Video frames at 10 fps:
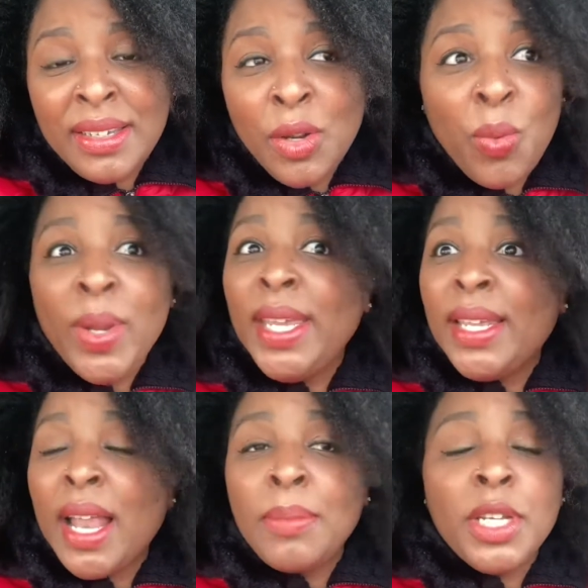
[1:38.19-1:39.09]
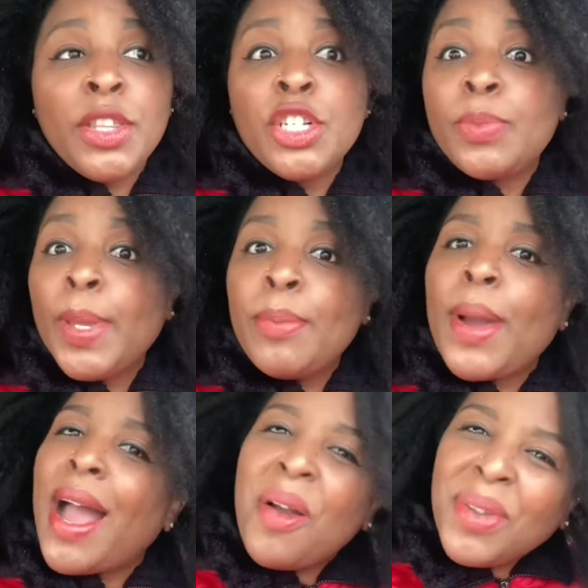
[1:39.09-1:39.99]
queen i'm telling there's people
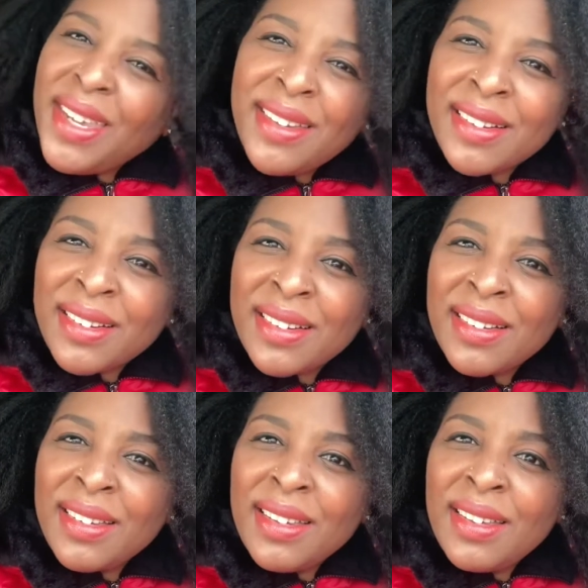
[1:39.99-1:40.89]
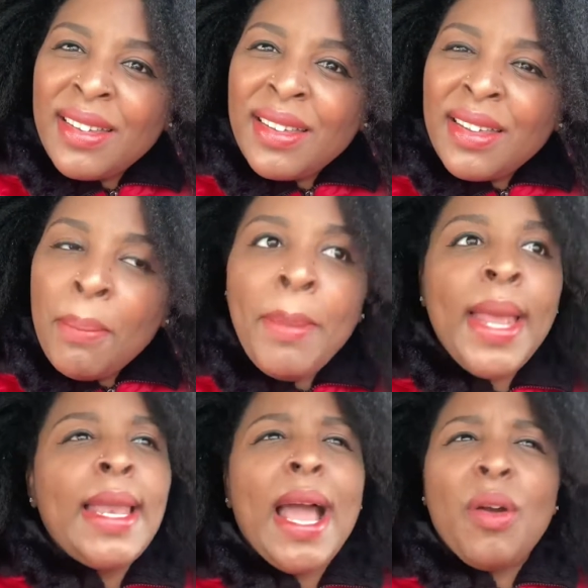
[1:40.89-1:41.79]
out here
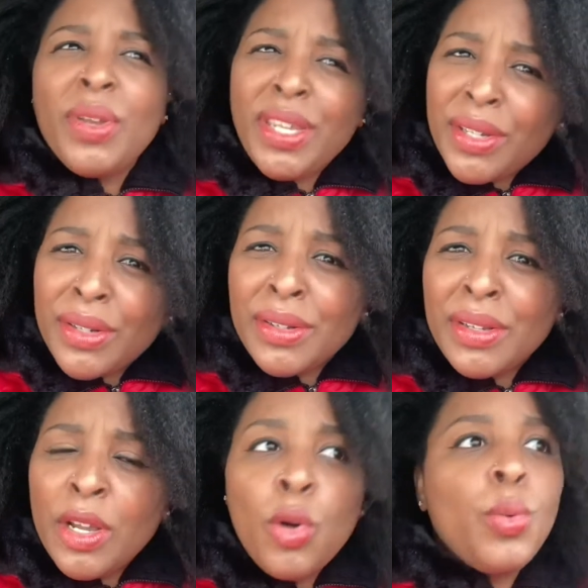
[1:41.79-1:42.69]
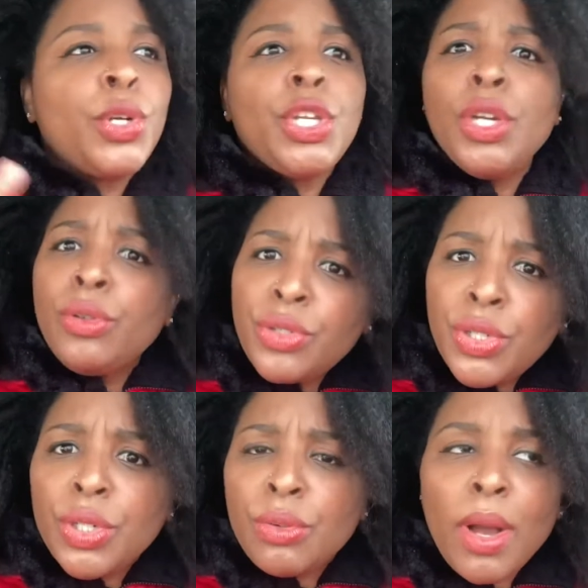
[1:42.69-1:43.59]
men out here who will use
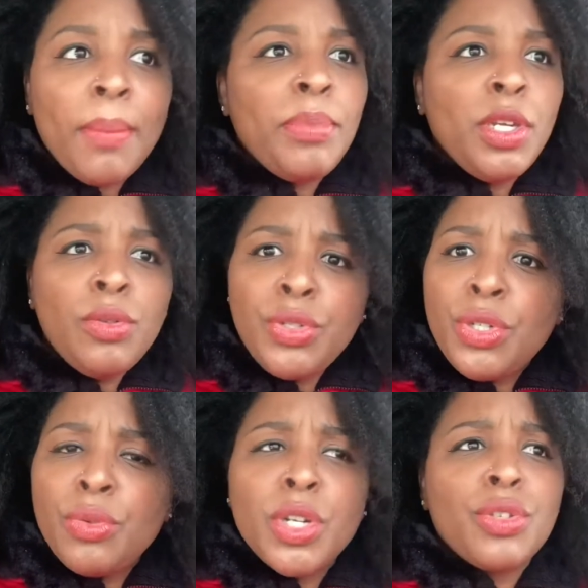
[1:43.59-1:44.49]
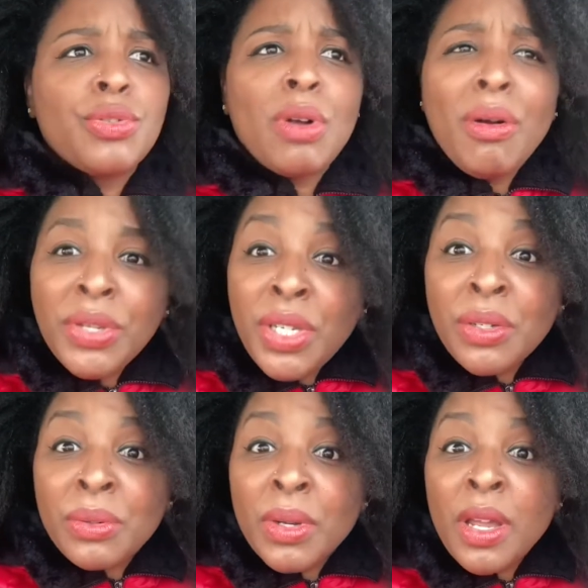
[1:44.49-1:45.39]
you abuse you control
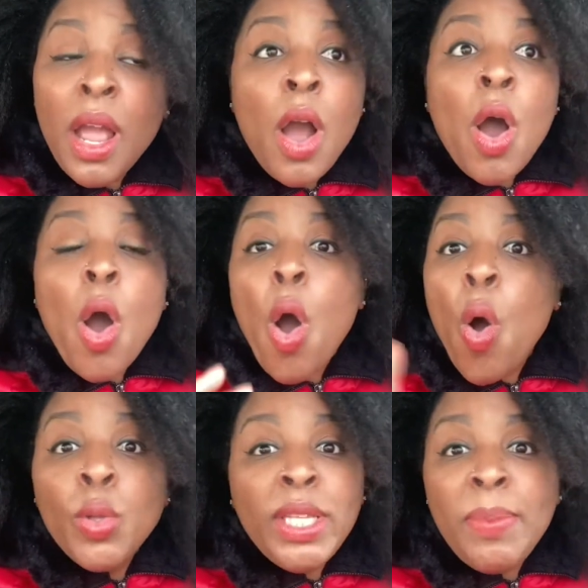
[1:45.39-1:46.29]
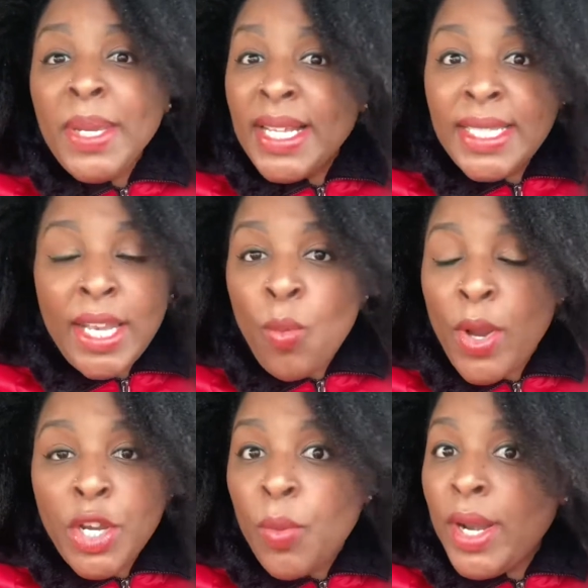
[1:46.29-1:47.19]
you only because they don't want
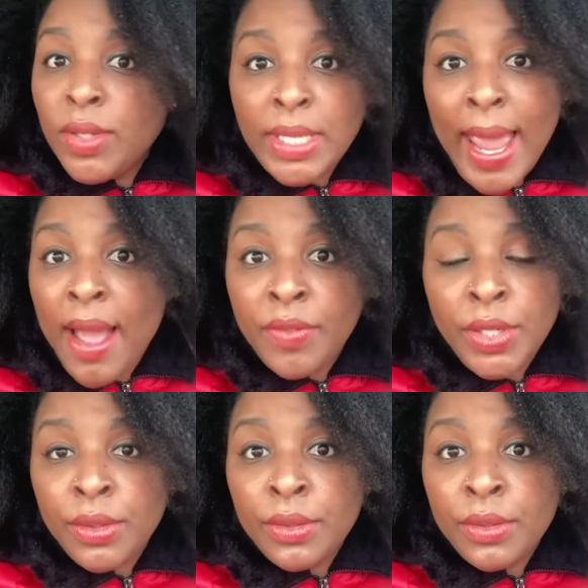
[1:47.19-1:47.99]
no one else to have you